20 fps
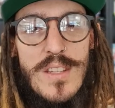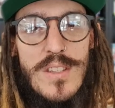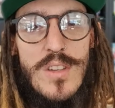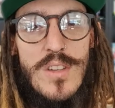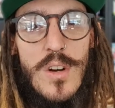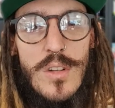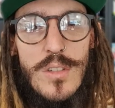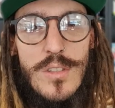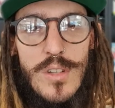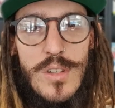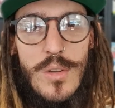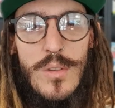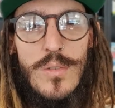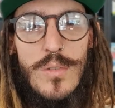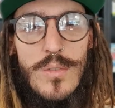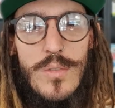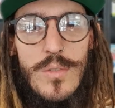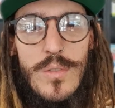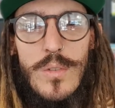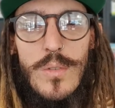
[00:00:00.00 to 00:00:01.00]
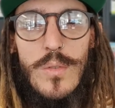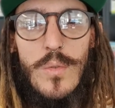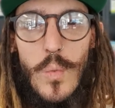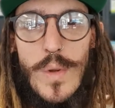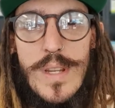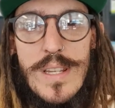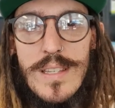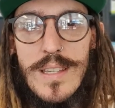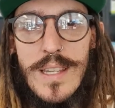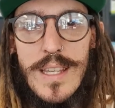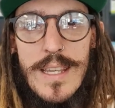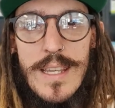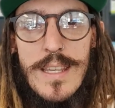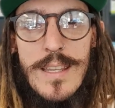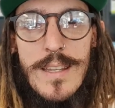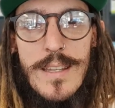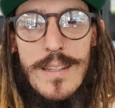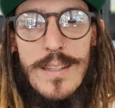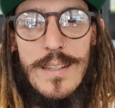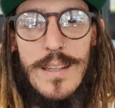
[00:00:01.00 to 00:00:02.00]
not too
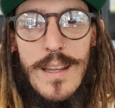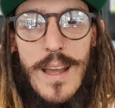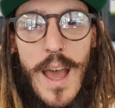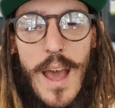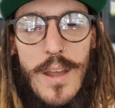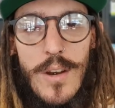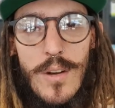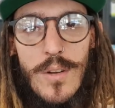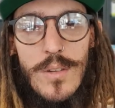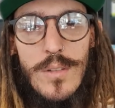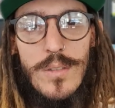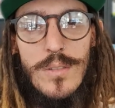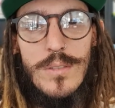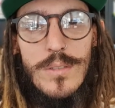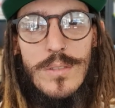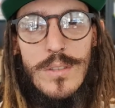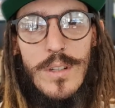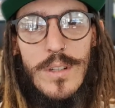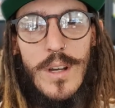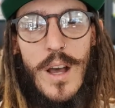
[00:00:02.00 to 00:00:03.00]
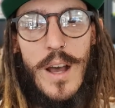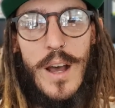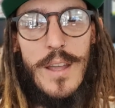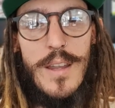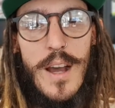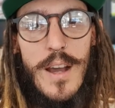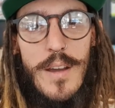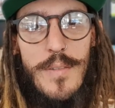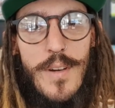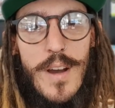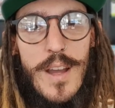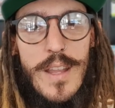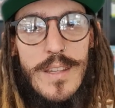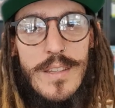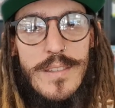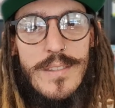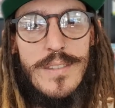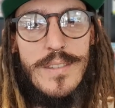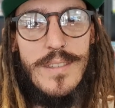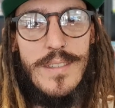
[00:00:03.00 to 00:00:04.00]
whistly at all. I find
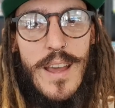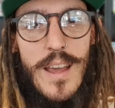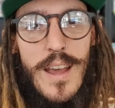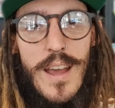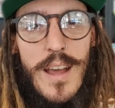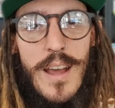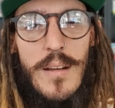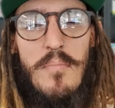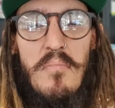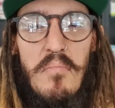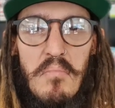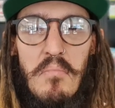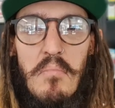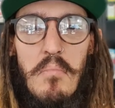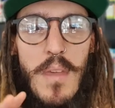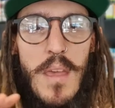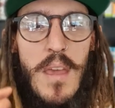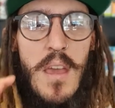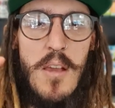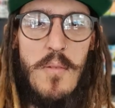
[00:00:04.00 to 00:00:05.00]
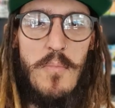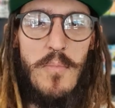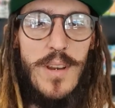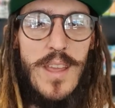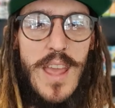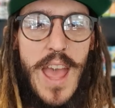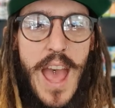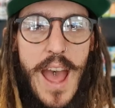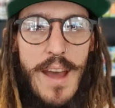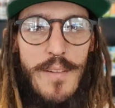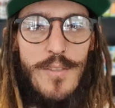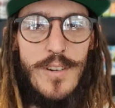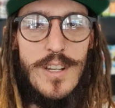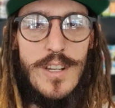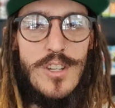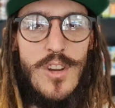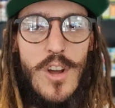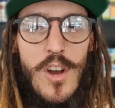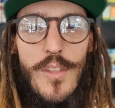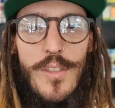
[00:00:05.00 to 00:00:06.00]
it's pretty
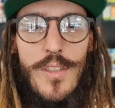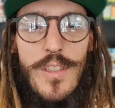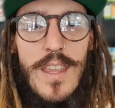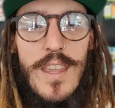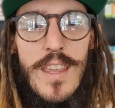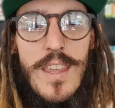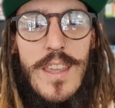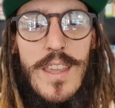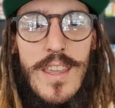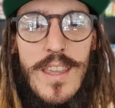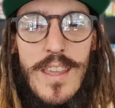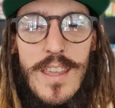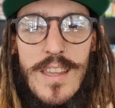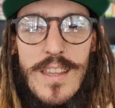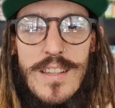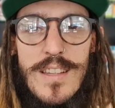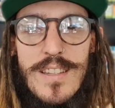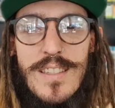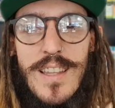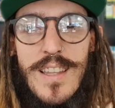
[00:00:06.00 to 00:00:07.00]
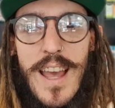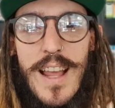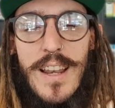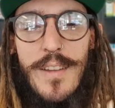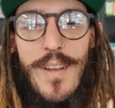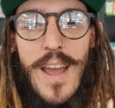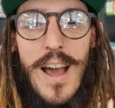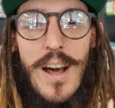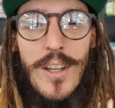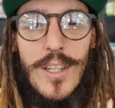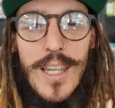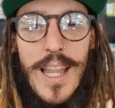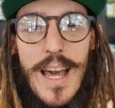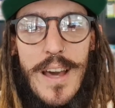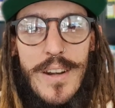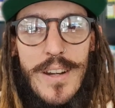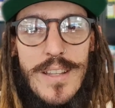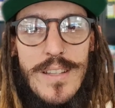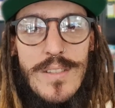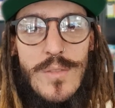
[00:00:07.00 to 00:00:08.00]
average on the scale of how
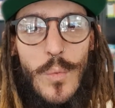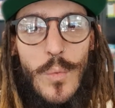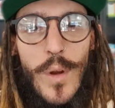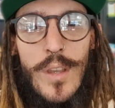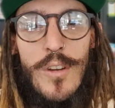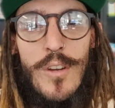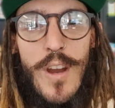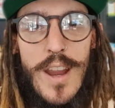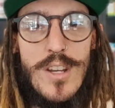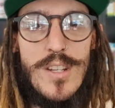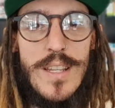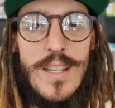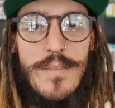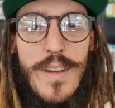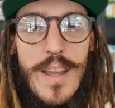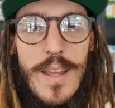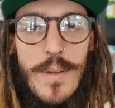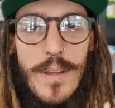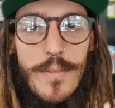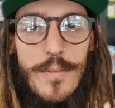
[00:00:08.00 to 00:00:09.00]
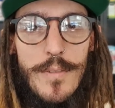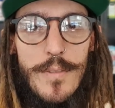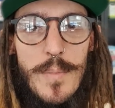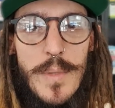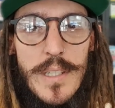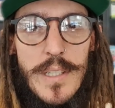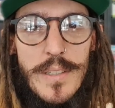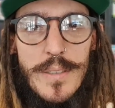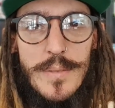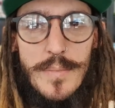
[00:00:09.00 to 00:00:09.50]
loud it is when you're actually vaping from it.